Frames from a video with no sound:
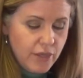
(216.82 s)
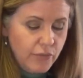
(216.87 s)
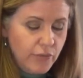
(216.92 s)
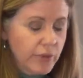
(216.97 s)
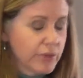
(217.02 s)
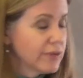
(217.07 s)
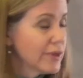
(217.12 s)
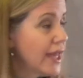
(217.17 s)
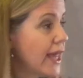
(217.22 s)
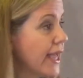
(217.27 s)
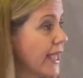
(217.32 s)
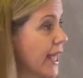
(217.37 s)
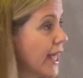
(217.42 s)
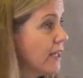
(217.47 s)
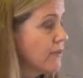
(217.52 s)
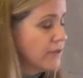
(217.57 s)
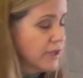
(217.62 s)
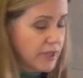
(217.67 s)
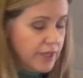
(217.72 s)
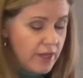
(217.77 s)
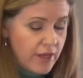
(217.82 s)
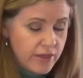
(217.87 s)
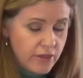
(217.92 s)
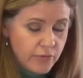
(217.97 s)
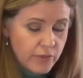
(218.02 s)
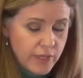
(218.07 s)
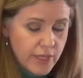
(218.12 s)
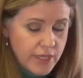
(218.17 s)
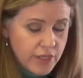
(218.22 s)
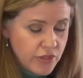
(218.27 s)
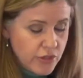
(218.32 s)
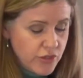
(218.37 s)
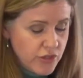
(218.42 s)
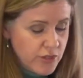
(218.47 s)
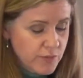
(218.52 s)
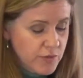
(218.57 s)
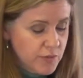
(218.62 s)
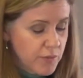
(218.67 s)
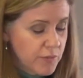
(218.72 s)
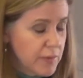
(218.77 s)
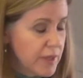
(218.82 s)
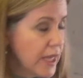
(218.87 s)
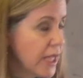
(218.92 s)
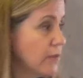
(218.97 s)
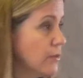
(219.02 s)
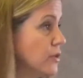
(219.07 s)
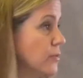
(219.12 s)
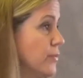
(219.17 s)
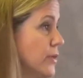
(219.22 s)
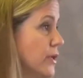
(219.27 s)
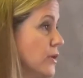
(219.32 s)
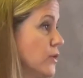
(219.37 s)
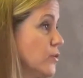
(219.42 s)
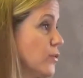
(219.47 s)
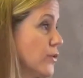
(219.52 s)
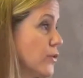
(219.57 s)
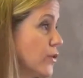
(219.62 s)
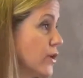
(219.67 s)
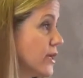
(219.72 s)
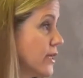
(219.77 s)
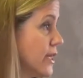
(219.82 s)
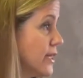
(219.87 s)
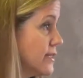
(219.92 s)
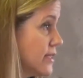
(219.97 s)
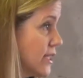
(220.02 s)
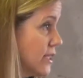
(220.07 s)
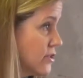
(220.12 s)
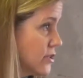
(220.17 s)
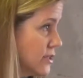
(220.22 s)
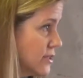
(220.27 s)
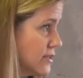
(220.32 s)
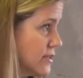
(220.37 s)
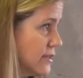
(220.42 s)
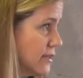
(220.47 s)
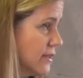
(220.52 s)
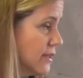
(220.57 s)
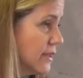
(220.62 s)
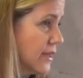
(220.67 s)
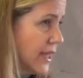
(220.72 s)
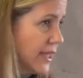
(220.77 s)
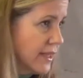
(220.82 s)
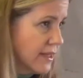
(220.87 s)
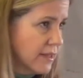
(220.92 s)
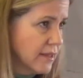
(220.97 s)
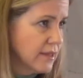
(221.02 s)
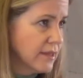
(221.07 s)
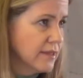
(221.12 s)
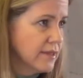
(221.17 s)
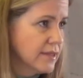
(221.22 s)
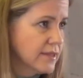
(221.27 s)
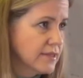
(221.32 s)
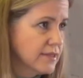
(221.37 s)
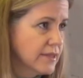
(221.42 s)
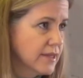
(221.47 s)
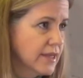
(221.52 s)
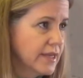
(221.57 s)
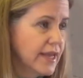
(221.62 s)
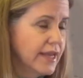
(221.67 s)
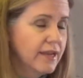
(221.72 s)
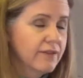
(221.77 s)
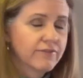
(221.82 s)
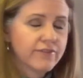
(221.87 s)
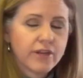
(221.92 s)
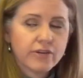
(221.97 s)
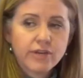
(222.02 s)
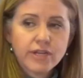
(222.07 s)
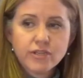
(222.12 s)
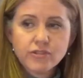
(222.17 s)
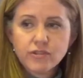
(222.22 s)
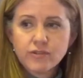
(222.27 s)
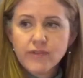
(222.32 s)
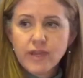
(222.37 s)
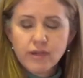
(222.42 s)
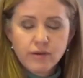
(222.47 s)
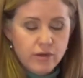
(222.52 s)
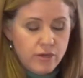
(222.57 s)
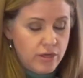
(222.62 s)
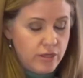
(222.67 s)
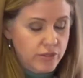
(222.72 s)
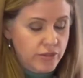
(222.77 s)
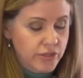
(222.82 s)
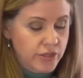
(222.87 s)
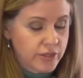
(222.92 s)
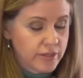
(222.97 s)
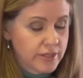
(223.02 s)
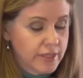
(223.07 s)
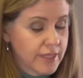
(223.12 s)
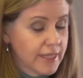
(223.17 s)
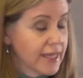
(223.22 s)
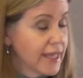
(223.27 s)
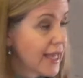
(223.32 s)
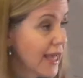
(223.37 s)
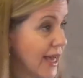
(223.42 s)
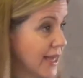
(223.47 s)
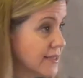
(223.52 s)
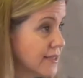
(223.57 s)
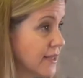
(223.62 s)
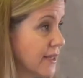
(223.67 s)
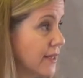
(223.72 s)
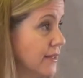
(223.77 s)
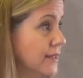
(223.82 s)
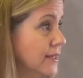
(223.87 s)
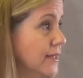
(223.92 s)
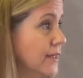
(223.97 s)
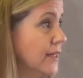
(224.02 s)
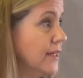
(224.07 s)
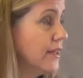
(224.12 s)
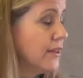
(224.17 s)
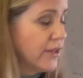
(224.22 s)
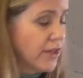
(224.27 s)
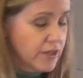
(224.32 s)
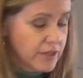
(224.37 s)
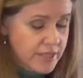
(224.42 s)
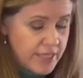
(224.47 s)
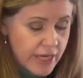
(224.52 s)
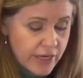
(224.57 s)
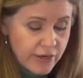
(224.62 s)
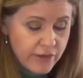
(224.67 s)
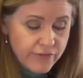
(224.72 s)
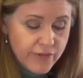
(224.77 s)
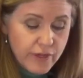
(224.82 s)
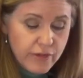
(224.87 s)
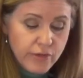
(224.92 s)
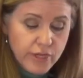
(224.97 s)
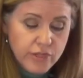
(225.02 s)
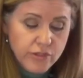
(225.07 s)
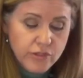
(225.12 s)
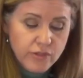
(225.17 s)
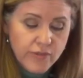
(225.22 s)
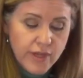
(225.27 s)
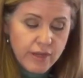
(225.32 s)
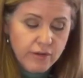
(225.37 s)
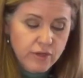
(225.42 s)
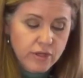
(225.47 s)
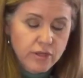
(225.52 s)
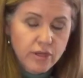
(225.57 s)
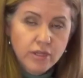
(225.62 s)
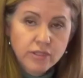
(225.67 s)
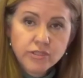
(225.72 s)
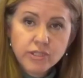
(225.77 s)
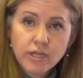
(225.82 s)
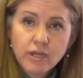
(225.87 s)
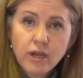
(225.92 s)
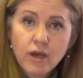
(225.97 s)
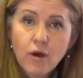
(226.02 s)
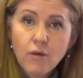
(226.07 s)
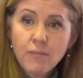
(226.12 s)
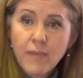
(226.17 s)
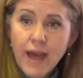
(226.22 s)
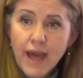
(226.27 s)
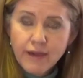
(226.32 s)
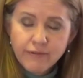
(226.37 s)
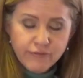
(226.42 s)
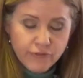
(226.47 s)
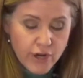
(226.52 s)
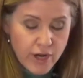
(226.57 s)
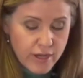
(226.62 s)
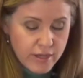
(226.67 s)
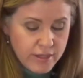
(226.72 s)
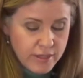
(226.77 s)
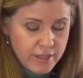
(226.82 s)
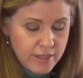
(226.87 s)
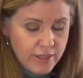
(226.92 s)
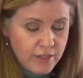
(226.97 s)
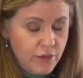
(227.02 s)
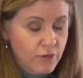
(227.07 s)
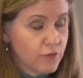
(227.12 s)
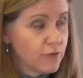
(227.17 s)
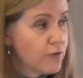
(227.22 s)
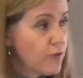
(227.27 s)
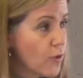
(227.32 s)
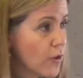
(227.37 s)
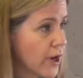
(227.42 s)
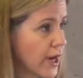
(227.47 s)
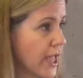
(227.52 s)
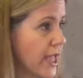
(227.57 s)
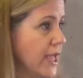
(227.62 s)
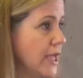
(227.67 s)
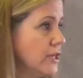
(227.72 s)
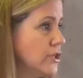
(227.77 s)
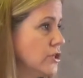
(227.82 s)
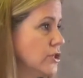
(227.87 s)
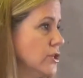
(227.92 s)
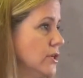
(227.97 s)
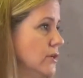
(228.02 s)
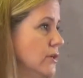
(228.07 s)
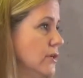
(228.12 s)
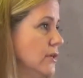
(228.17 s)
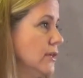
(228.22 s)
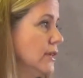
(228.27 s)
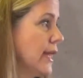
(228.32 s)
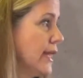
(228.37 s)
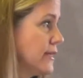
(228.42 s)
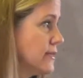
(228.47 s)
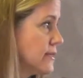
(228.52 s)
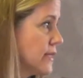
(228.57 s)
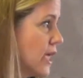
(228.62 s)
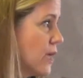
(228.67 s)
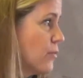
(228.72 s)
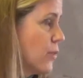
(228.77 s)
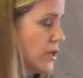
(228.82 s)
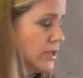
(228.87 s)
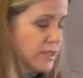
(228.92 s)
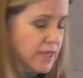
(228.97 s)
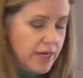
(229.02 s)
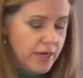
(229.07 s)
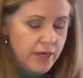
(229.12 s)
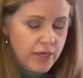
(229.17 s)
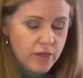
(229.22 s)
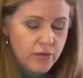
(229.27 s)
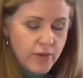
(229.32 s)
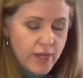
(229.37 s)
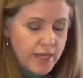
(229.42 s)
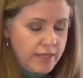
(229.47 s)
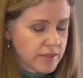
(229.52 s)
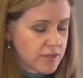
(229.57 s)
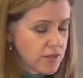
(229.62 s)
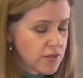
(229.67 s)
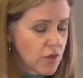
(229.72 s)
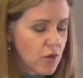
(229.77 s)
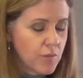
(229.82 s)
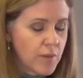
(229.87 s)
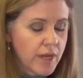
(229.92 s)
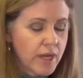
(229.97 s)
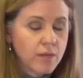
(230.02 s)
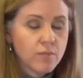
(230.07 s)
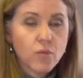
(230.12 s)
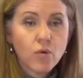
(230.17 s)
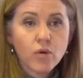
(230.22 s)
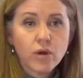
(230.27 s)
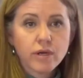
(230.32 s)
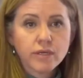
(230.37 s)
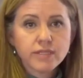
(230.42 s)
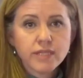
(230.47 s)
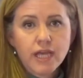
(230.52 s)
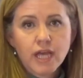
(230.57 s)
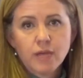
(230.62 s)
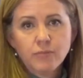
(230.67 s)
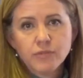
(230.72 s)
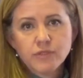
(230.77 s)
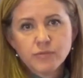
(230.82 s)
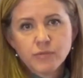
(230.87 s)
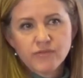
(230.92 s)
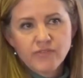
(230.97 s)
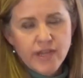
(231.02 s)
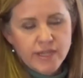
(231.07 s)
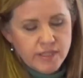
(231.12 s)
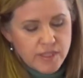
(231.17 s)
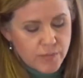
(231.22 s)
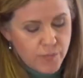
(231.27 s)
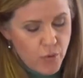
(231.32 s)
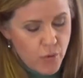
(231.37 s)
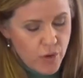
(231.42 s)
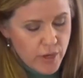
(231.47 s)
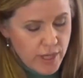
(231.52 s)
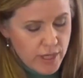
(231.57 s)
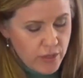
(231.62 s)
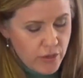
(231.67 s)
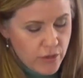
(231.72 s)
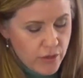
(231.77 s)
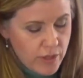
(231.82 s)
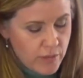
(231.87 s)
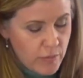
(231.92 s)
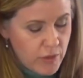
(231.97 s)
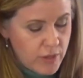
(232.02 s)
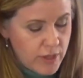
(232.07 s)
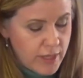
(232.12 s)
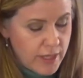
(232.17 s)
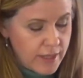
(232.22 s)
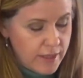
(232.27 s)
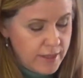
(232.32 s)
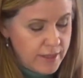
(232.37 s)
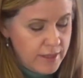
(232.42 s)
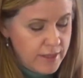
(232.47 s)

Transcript: We rely heavily on the relationships we've been able to build with organizations like the Canadian Federation of Agriculture, CASA, the Ontario Federation of Agriculture, OMAFRA, 4-H, Landscape Ontario, and so many more to help us provide support in your community.